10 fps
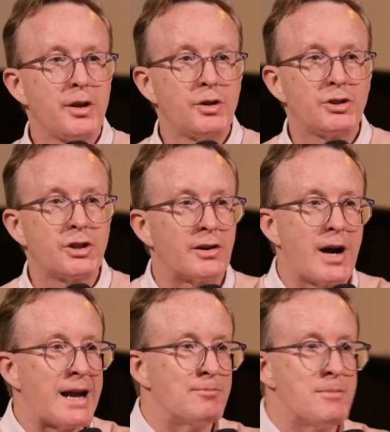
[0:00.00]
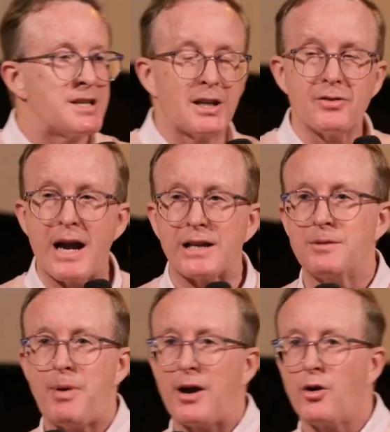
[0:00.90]
direct, misdirected
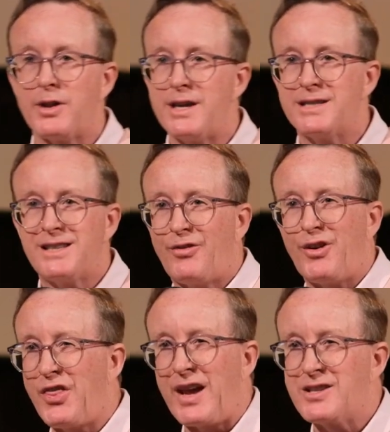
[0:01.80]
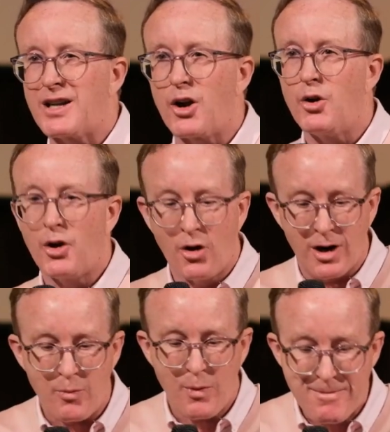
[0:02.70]
by all these different things that are going on,
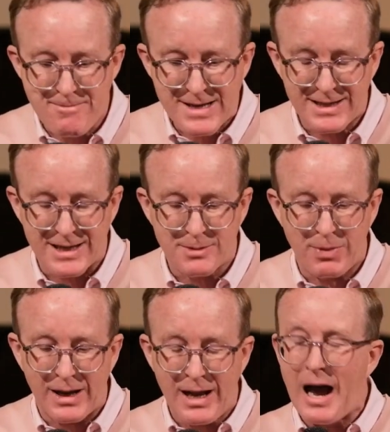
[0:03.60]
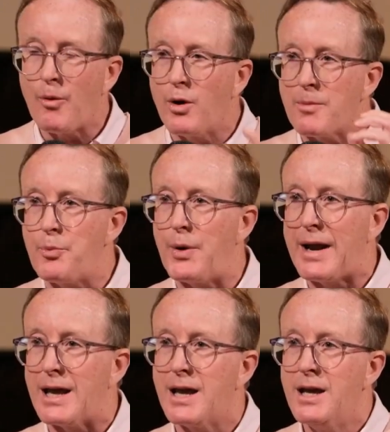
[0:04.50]
and we miss this. But I want to bring
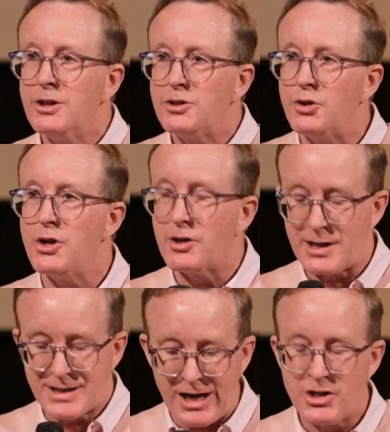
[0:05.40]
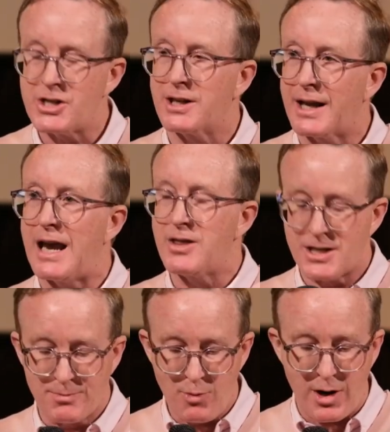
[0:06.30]
it to your attention again this
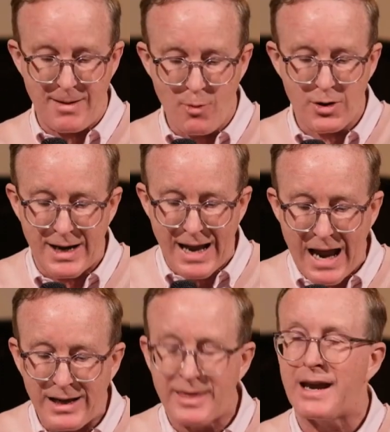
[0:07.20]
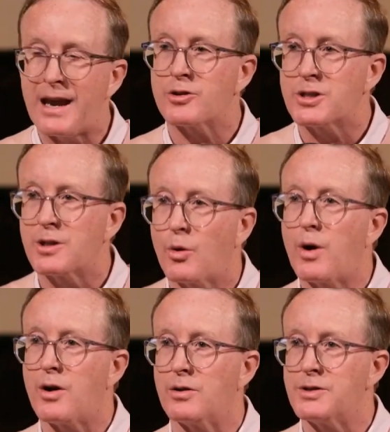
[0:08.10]
morning. More than anything else in the
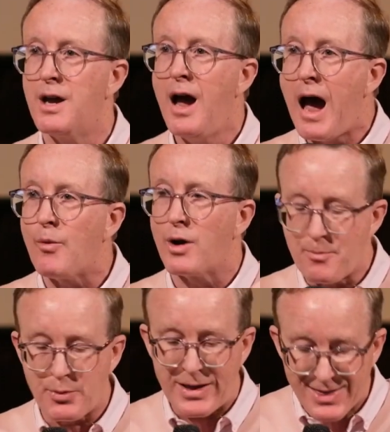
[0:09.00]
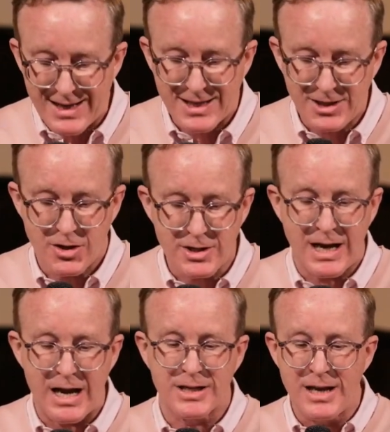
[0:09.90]
world, I want to bring this to your
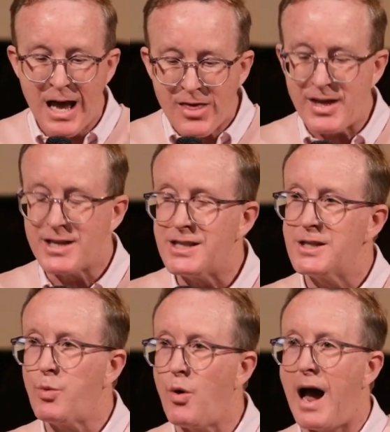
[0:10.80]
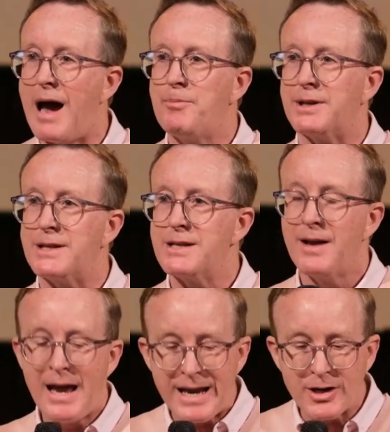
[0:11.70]
attention. This is what happened.
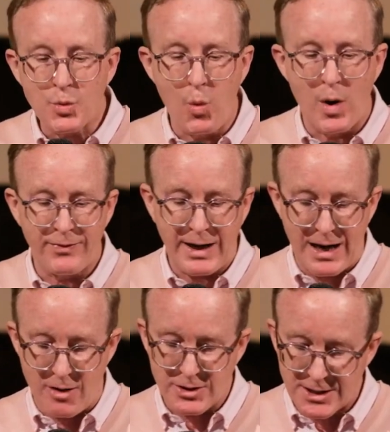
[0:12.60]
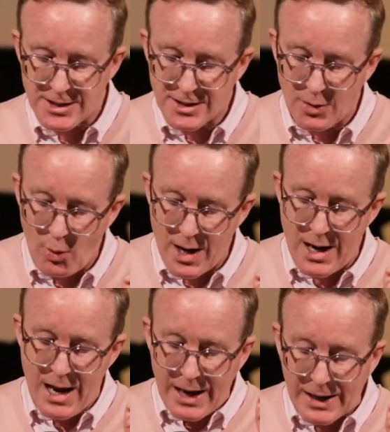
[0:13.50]
Here's one accounts. This is the one
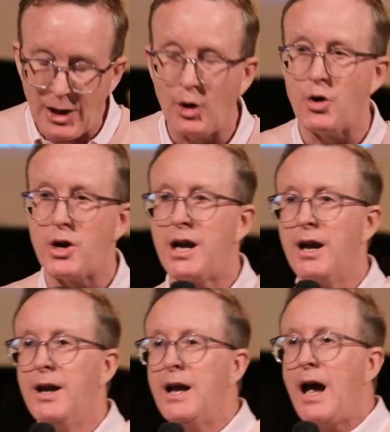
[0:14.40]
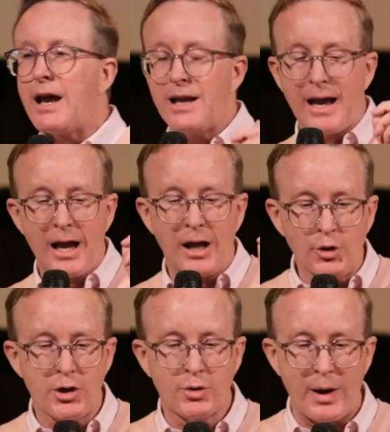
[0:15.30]
in Luke. And uh,
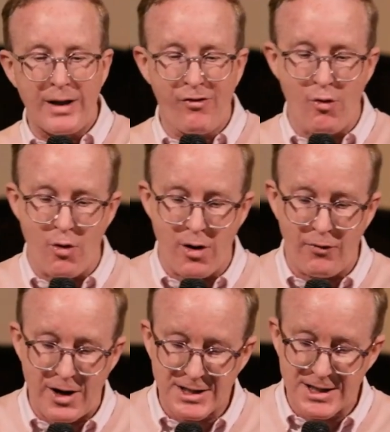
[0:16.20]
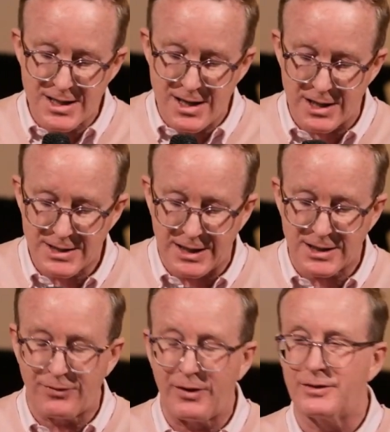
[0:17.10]
Luke 24, verses 36 to
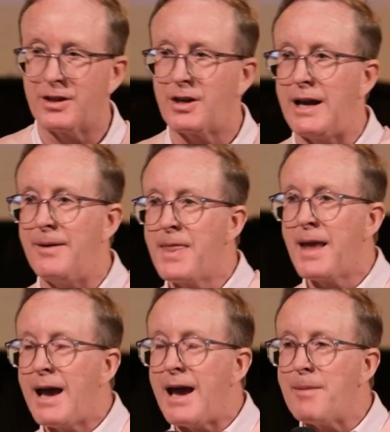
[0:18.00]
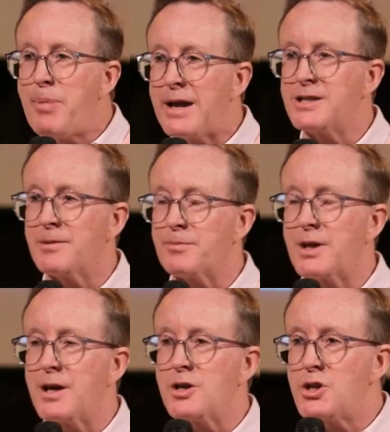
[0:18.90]
53, uh, picks up
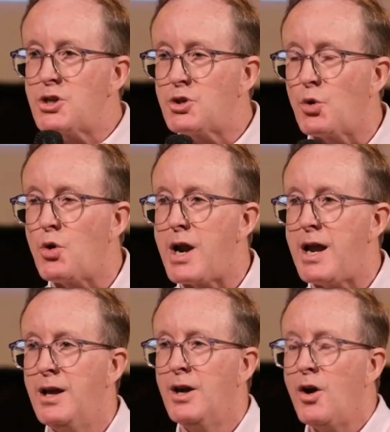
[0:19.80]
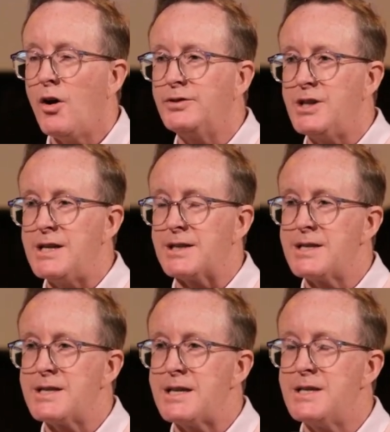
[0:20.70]
the story of
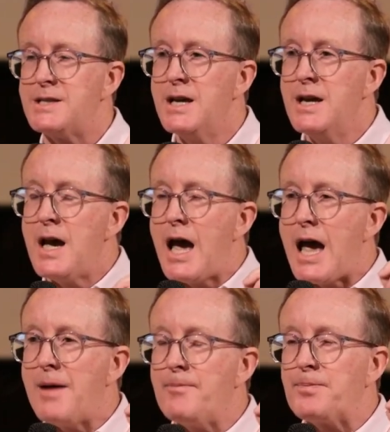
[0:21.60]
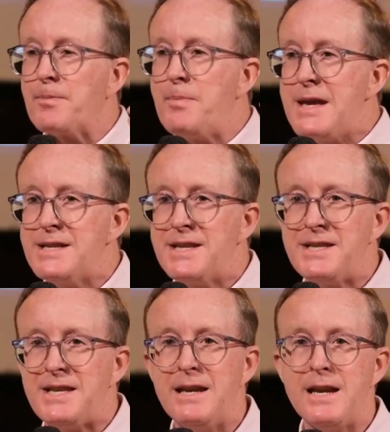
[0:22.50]
Jesus. He's um, been
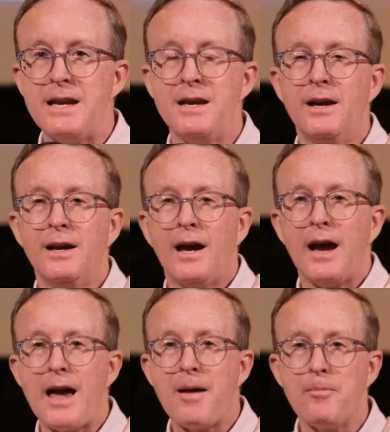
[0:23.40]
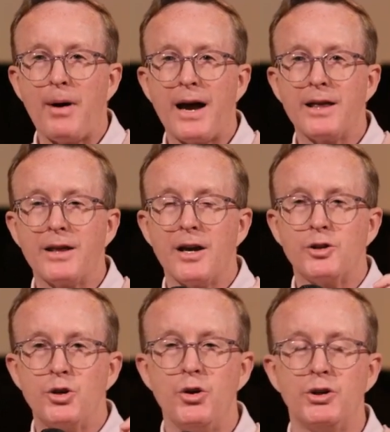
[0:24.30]
seen um, by the
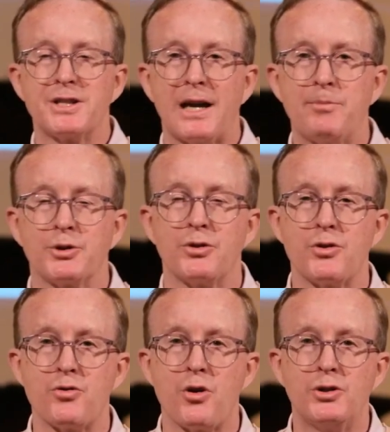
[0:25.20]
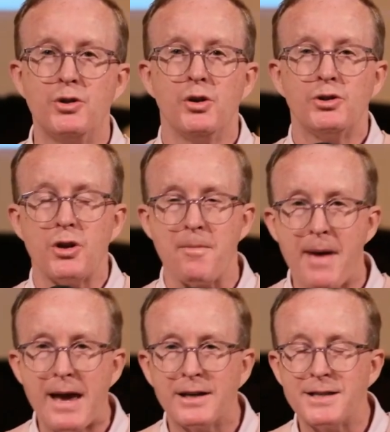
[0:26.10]
two disciples on the road to
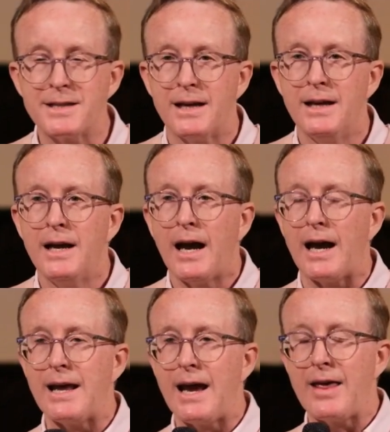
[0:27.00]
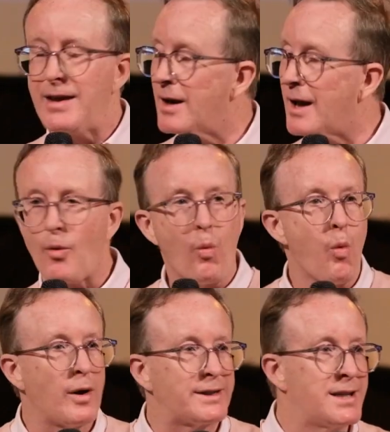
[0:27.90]
Emmaus, and uh, they're like,
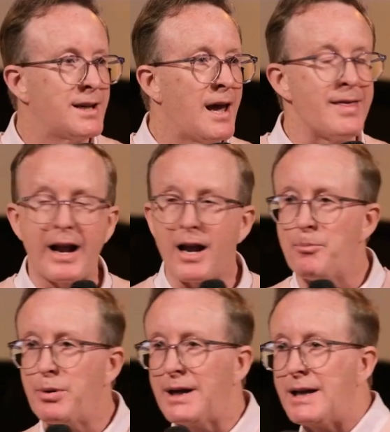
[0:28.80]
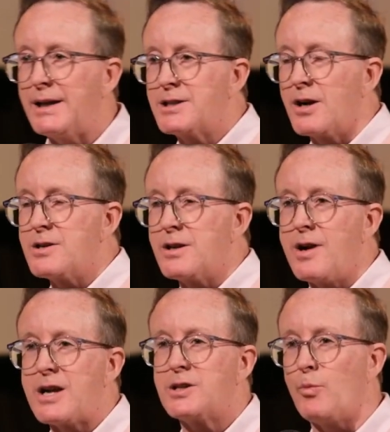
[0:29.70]
What? And they completely turned
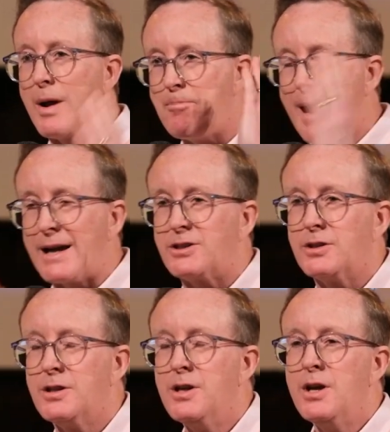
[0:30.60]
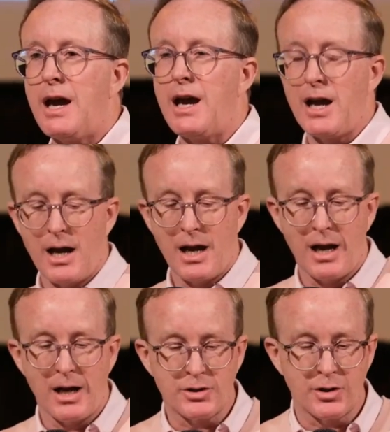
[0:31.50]
direction, went back to uh,
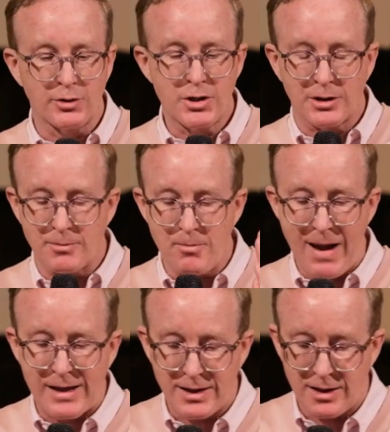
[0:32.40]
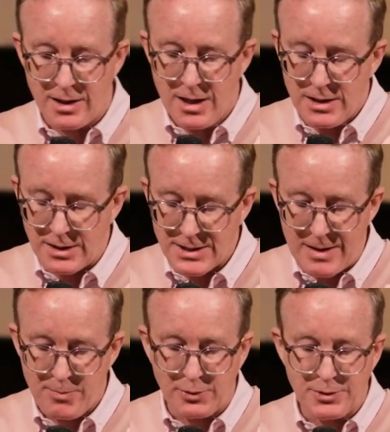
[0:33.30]
Jerusalem, met the
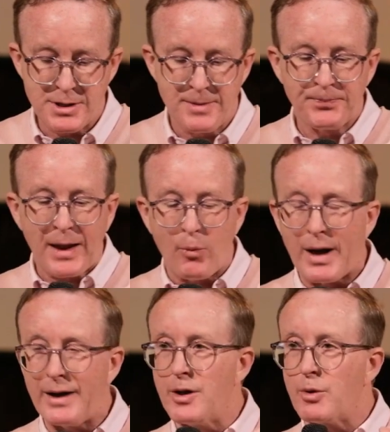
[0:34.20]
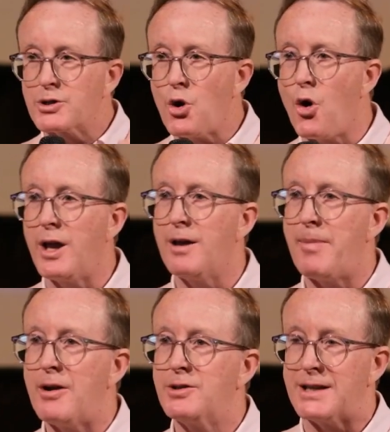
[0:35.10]
disciples. While they were talking
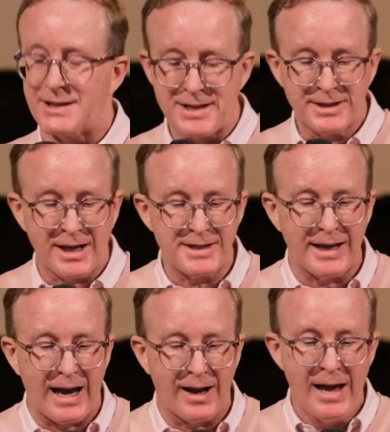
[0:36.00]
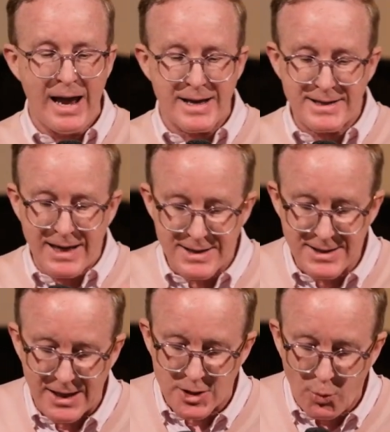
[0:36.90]
about it and discussing it, it says
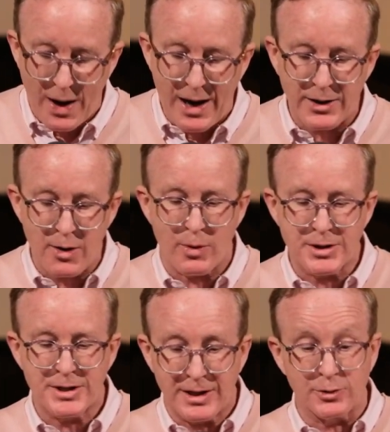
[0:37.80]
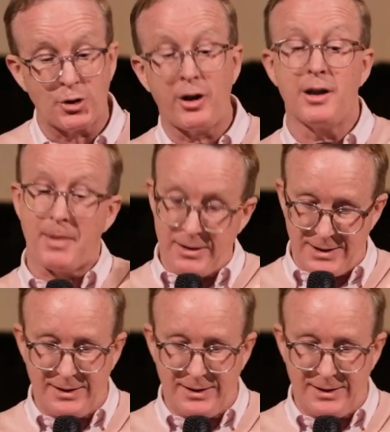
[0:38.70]
this while they were still talking about it,